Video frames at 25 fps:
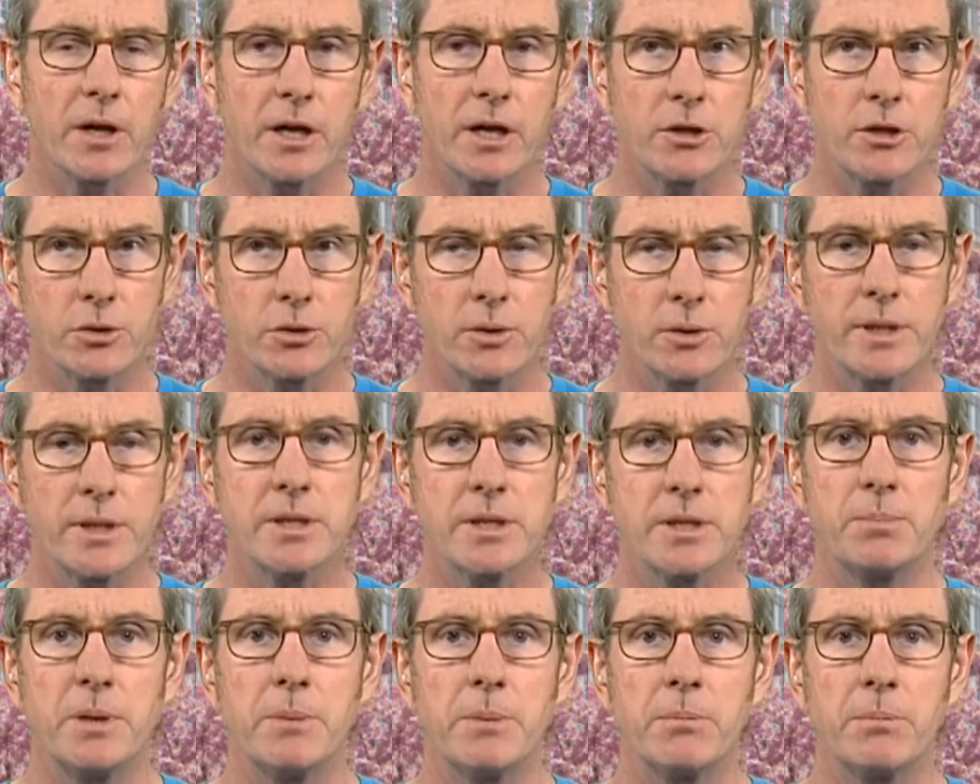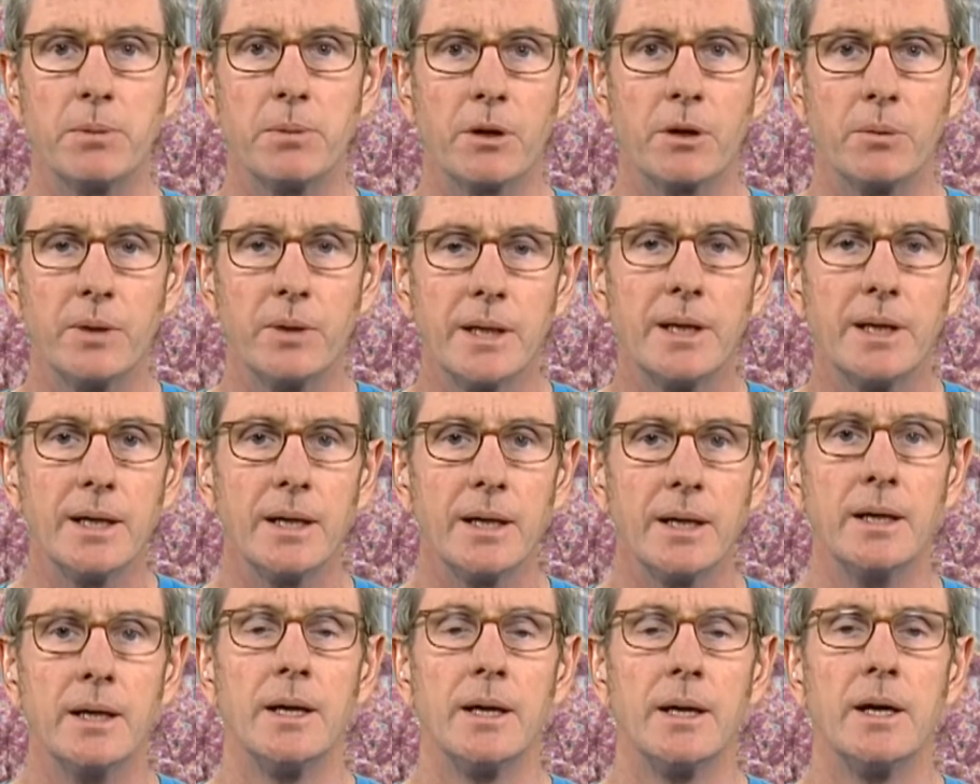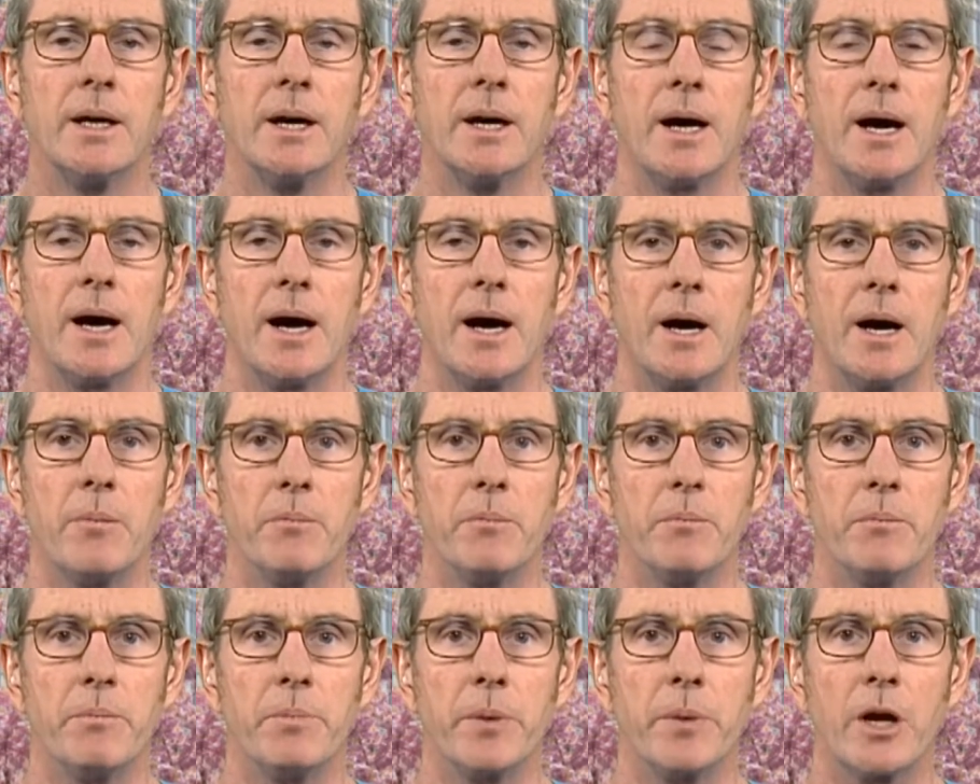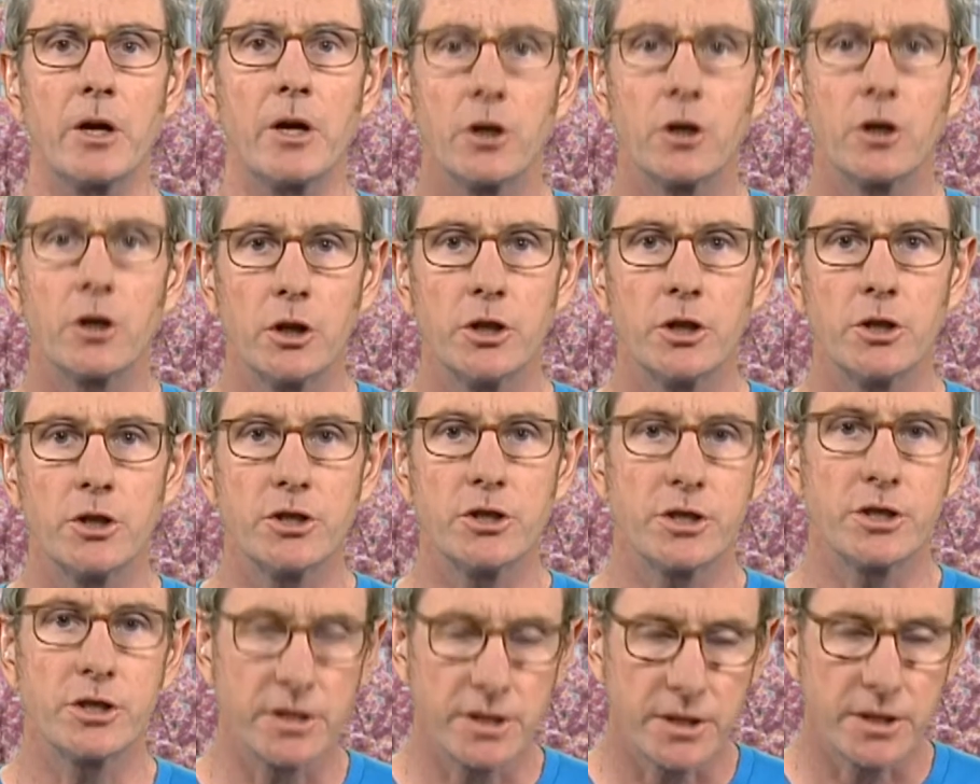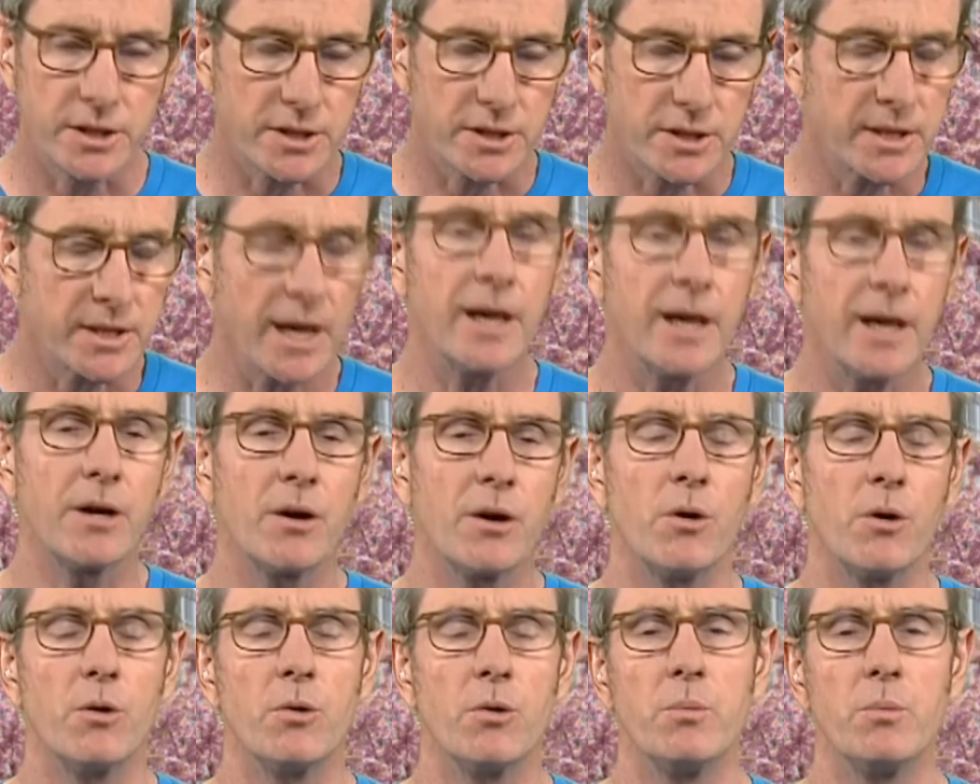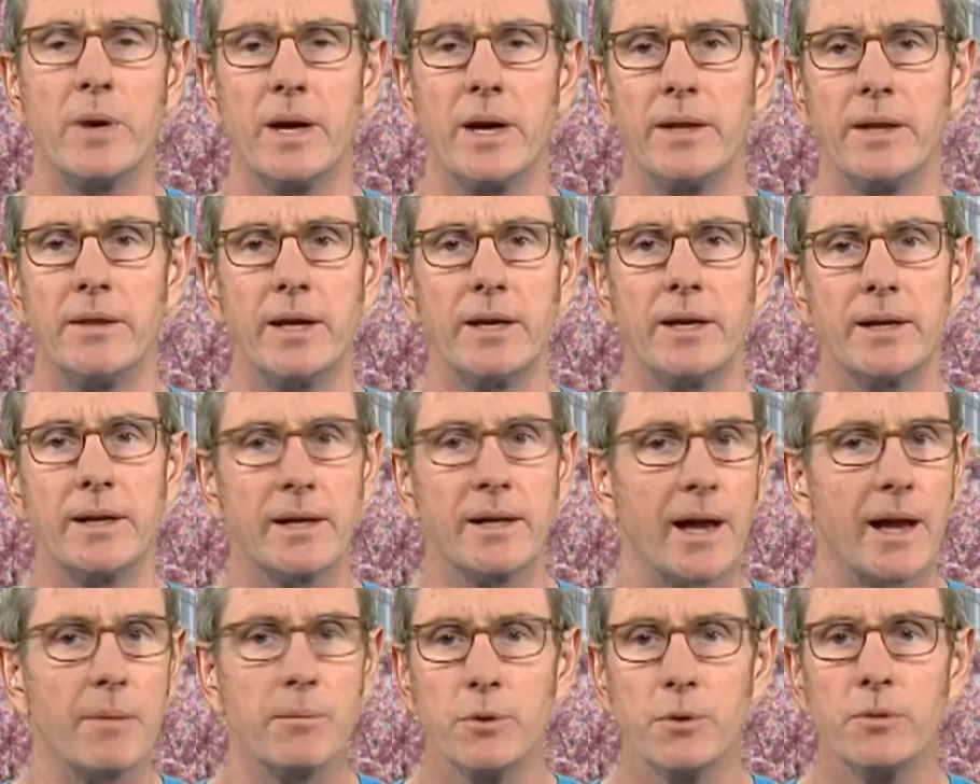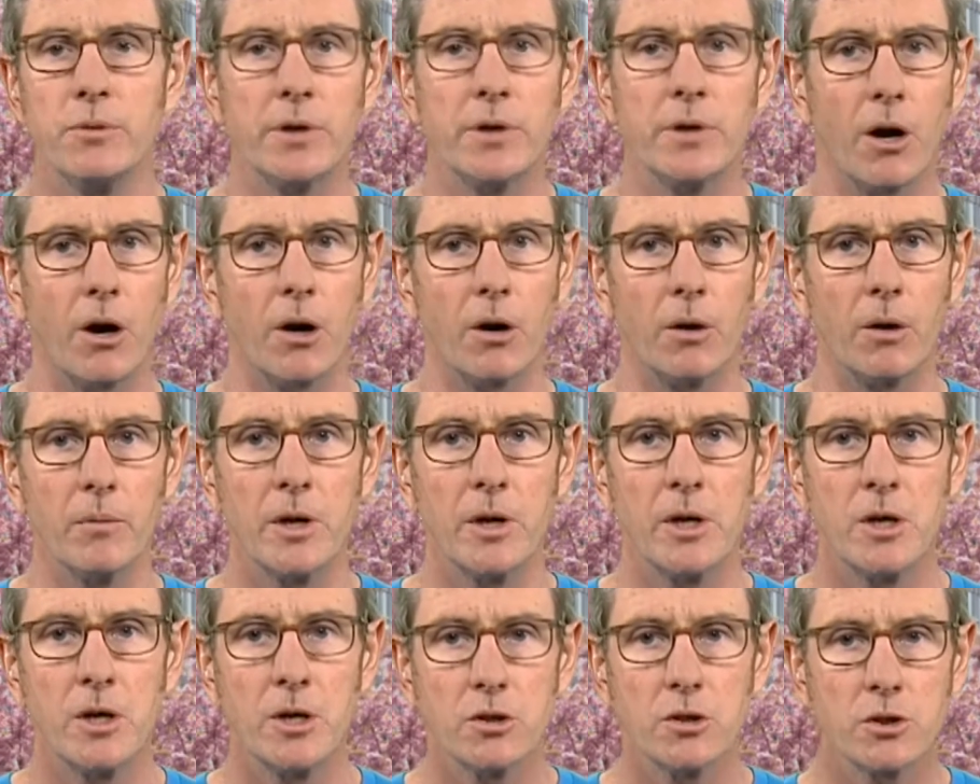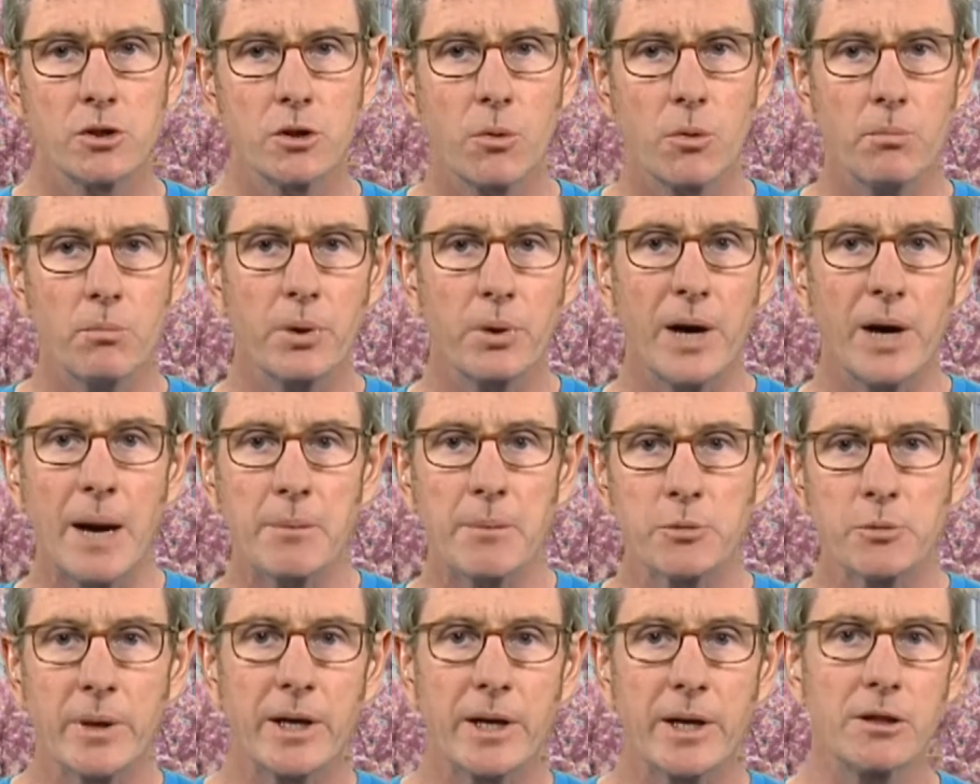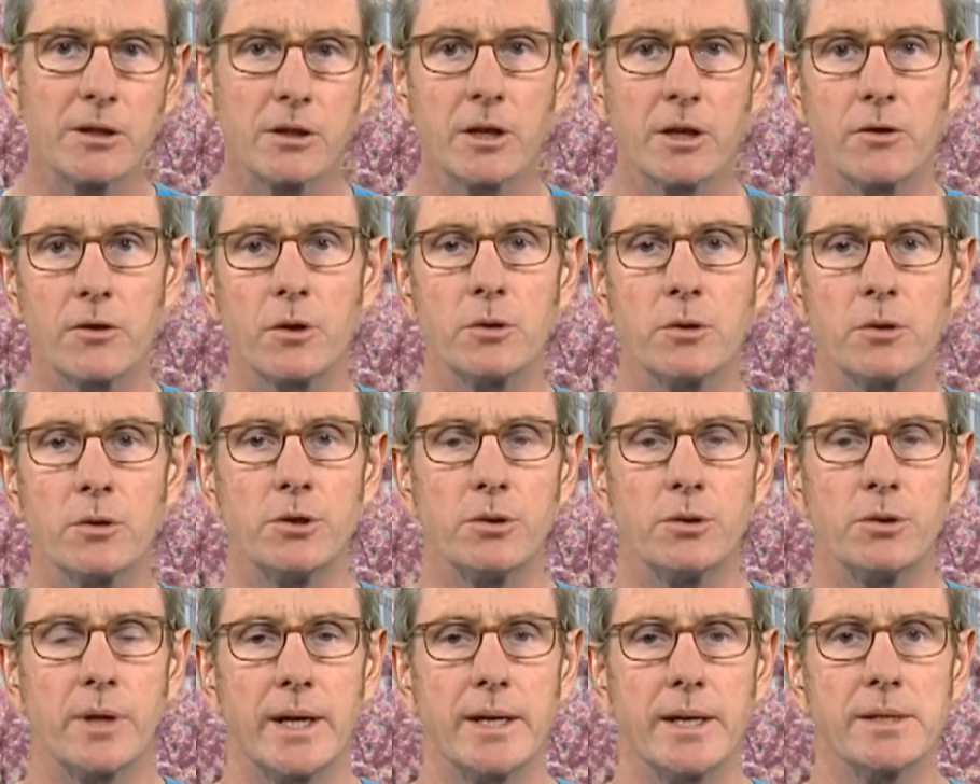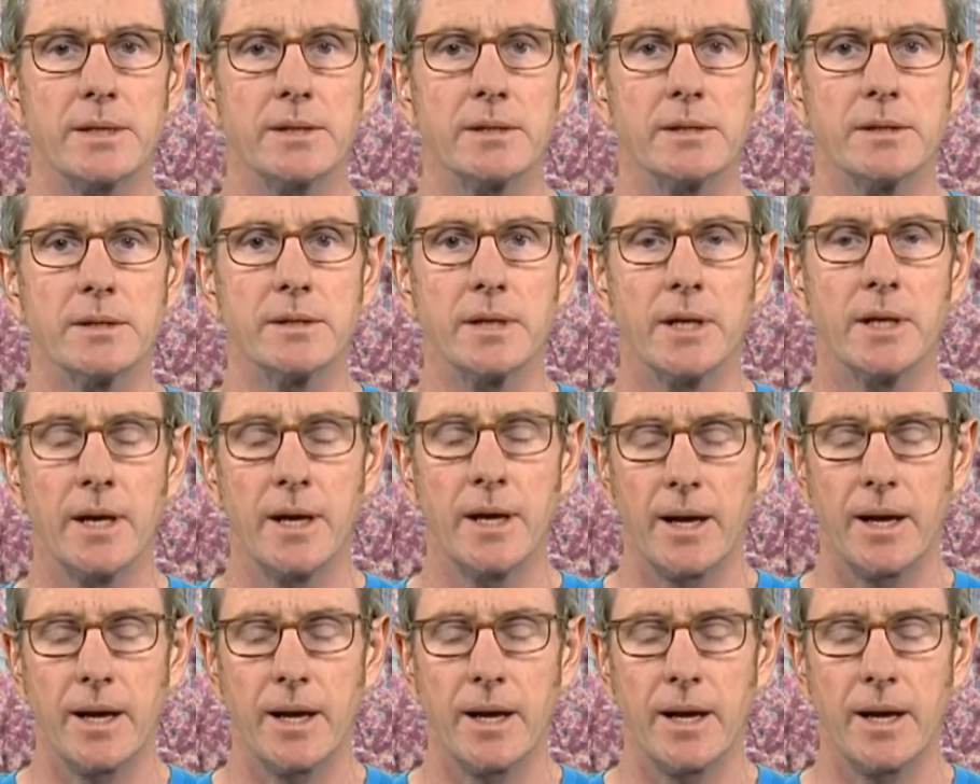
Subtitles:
countries, people are really encouraged to stay at home, and they can't move at all. So perhaps we can look at those two cases.